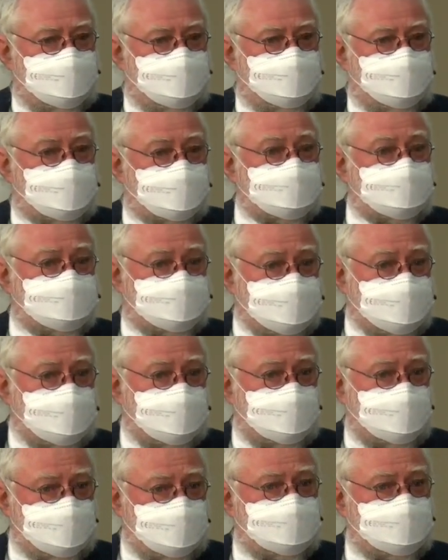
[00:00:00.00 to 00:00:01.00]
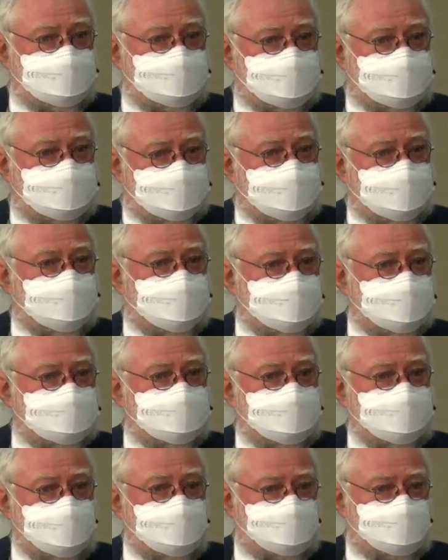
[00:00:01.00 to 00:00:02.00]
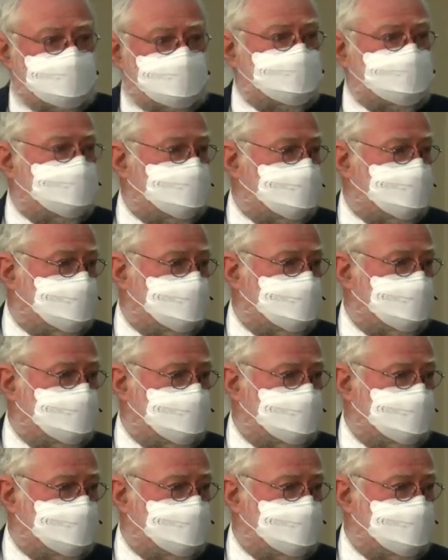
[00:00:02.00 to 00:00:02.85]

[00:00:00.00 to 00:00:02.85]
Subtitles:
What is there is serious nutritional